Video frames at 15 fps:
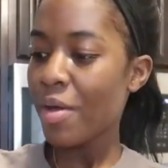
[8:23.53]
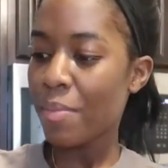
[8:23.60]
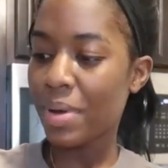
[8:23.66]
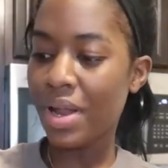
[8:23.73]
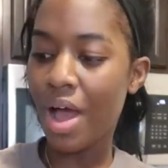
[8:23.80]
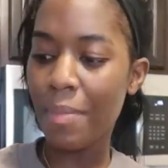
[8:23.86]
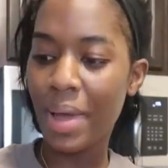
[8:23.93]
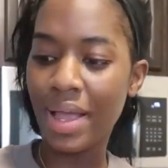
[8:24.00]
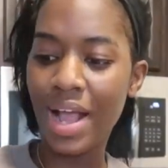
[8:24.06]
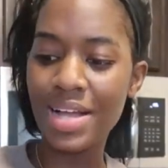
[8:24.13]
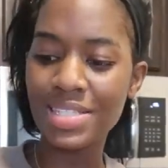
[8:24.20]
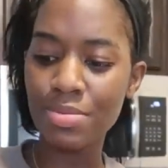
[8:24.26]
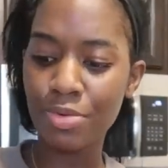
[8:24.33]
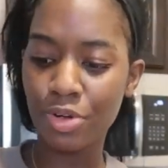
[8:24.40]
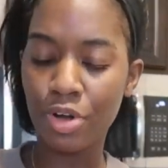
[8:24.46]
But I
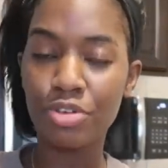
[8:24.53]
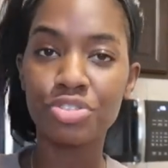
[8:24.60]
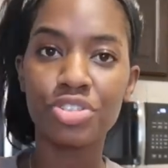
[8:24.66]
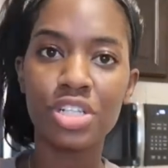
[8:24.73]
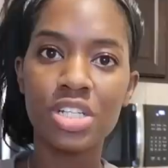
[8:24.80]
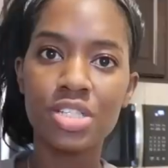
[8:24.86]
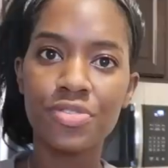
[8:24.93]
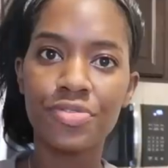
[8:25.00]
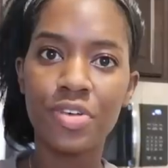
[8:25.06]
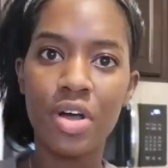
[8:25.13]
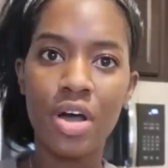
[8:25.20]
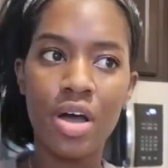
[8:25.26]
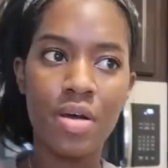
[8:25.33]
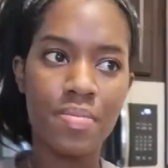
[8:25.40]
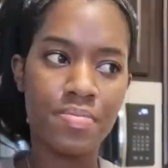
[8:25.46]
got some groceries
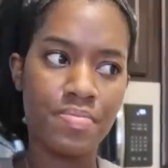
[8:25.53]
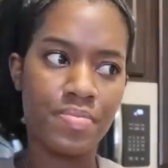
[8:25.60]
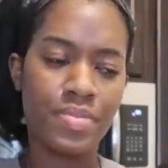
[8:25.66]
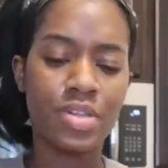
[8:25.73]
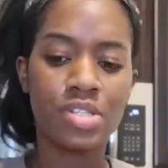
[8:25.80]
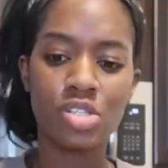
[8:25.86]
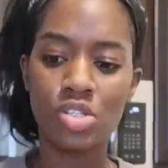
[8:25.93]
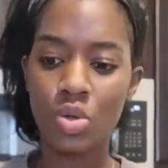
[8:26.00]
from the